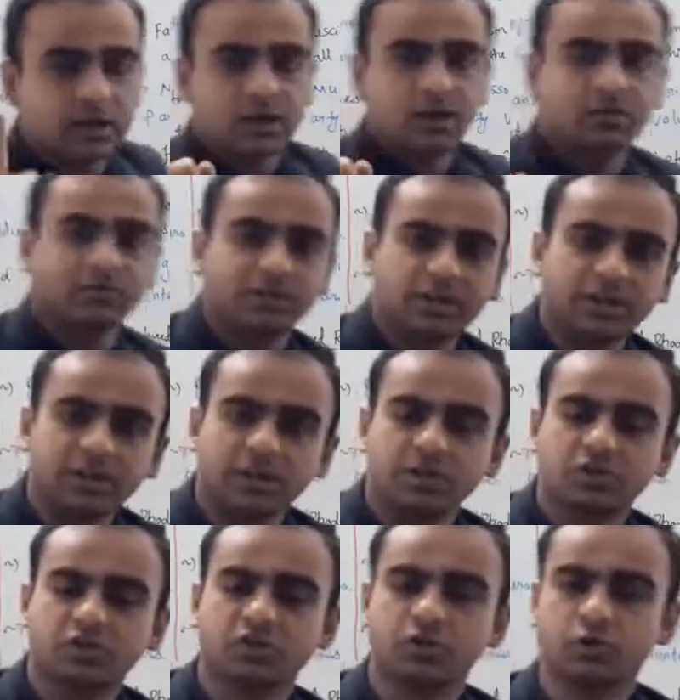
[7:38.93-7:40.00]
we
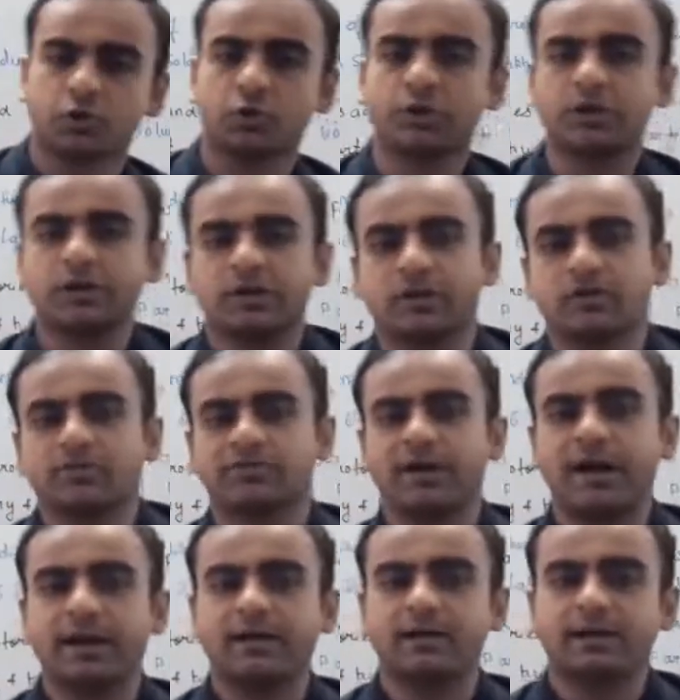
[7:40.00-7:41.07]
should
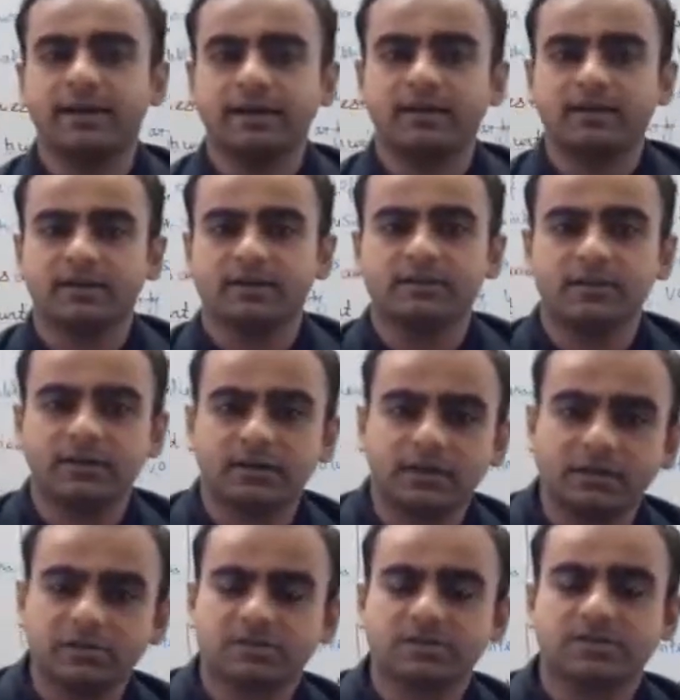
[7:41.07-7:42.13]
fight against other
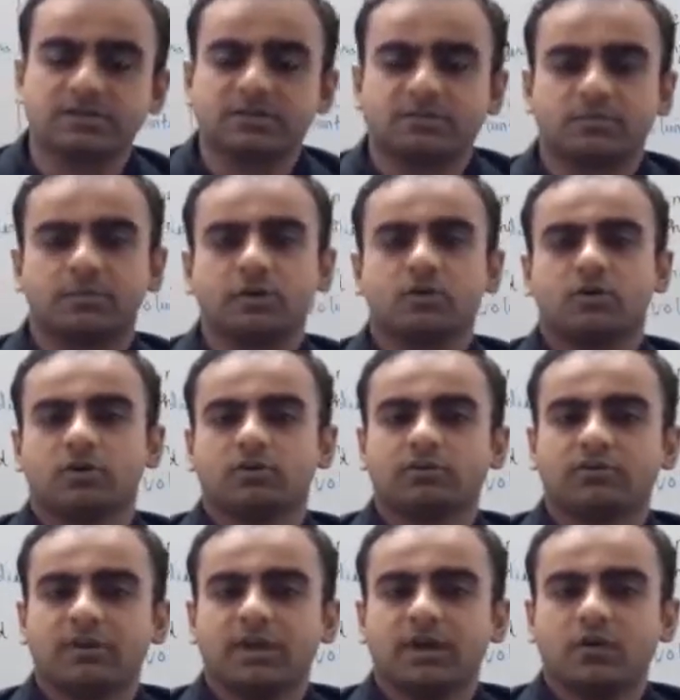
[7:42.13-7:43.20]
nations because
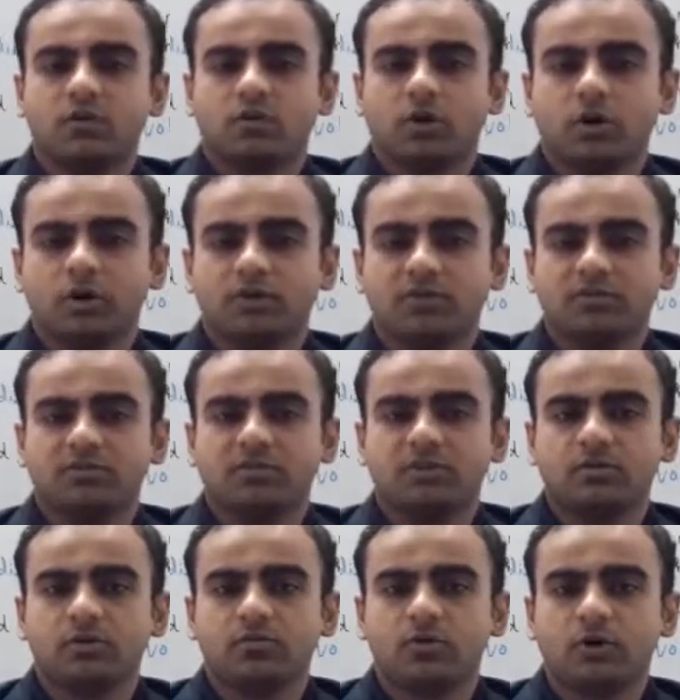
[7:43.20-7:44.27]
we have not
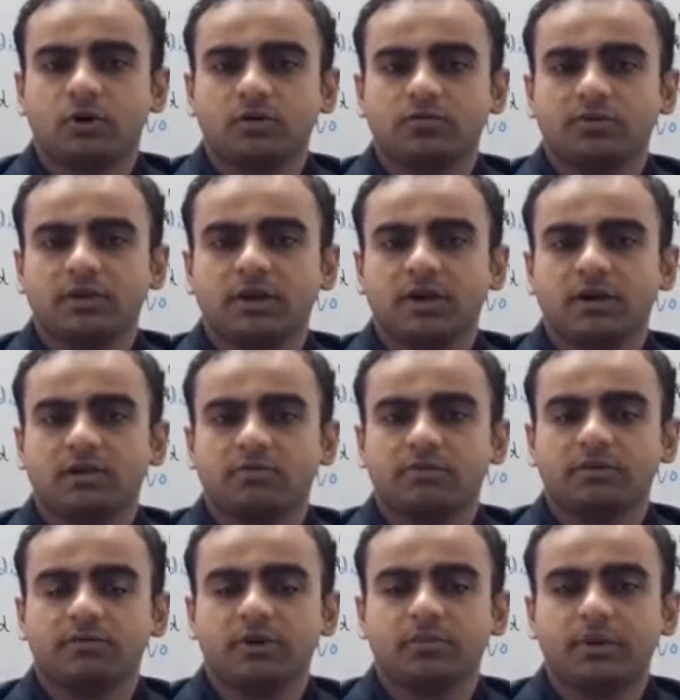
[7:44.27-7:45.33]
received what we
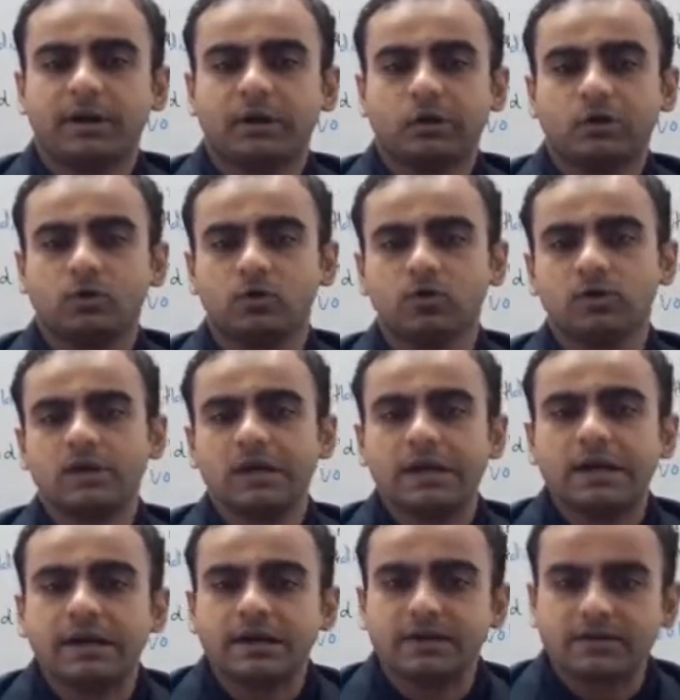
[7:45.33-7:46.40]
were meant to
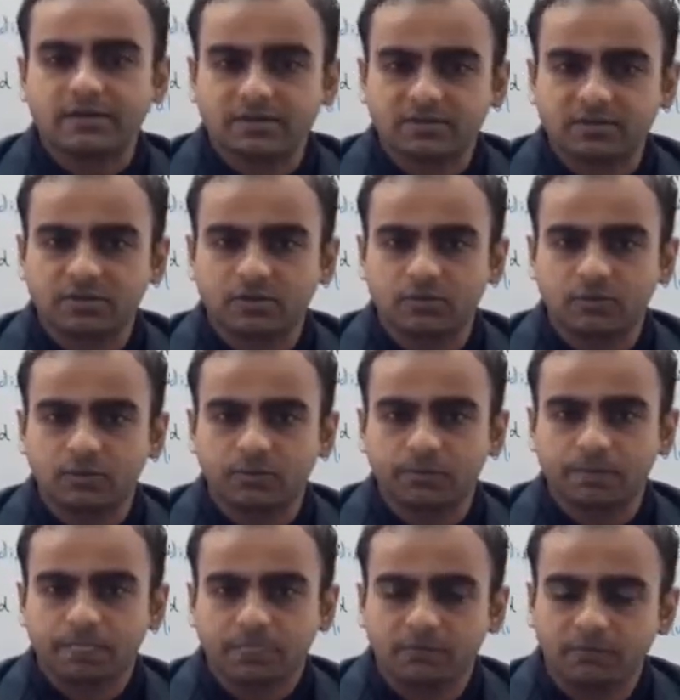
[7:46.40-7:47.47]
receive.
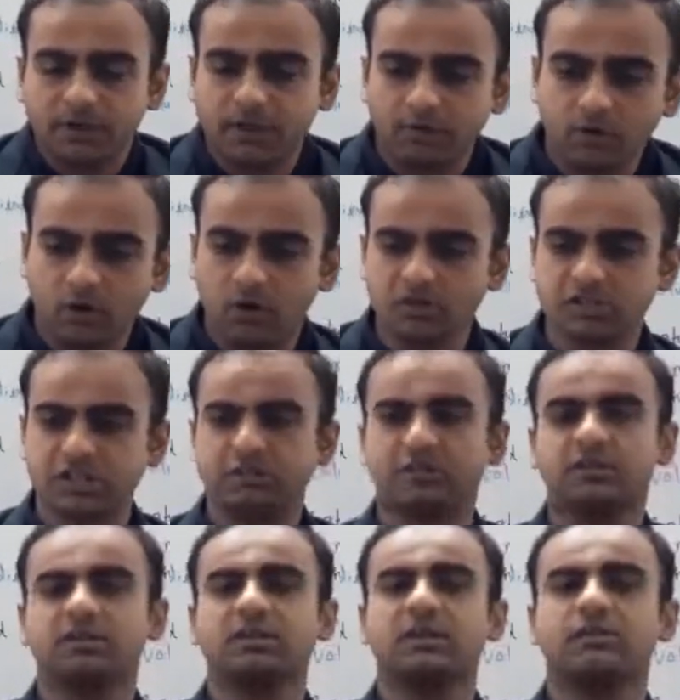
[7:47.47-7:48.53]
We have lost
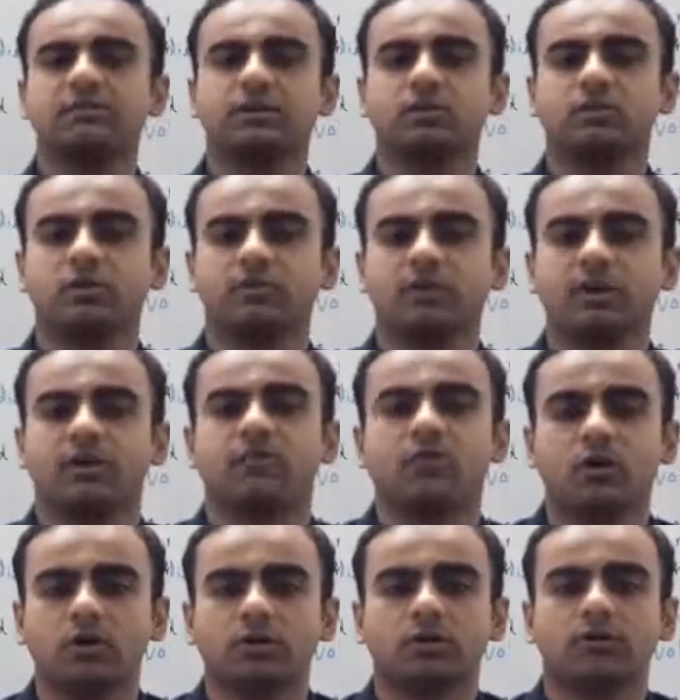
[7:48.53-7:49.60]
everything even though we have
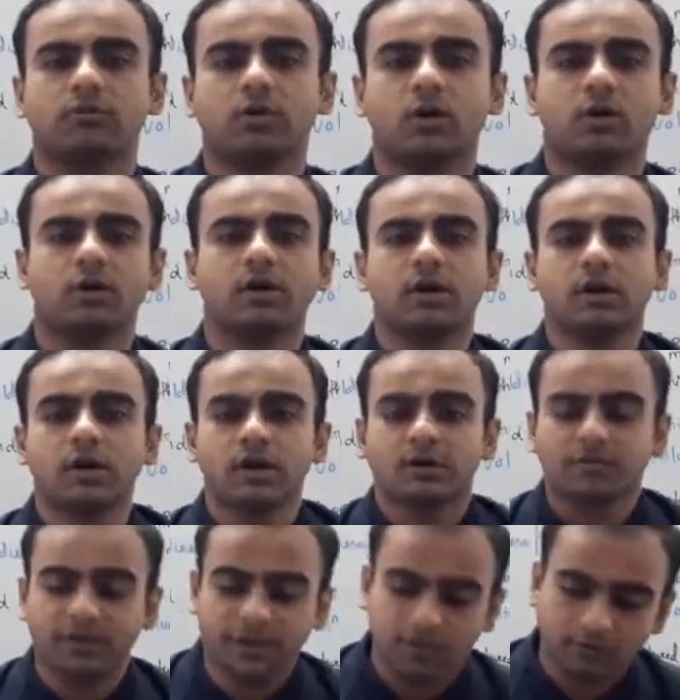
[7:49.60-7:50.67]
won the war.
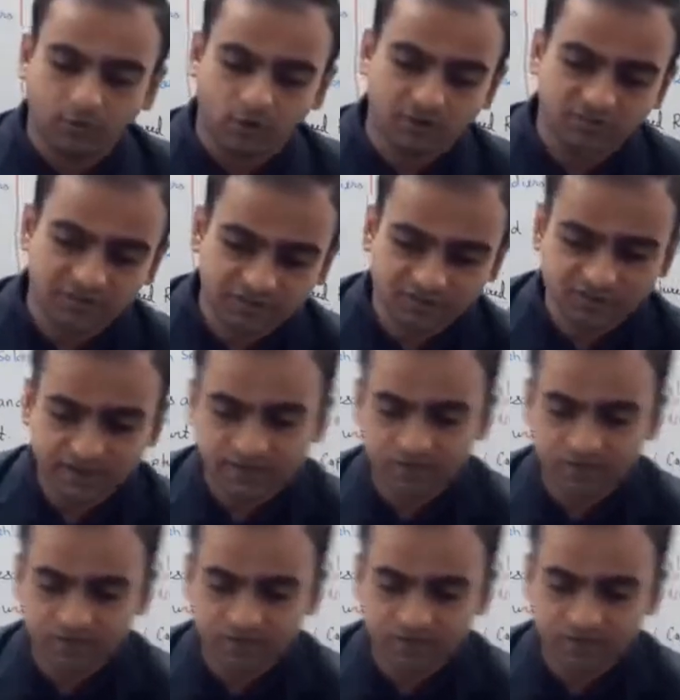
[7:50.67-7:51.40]
We have lost 6 lakh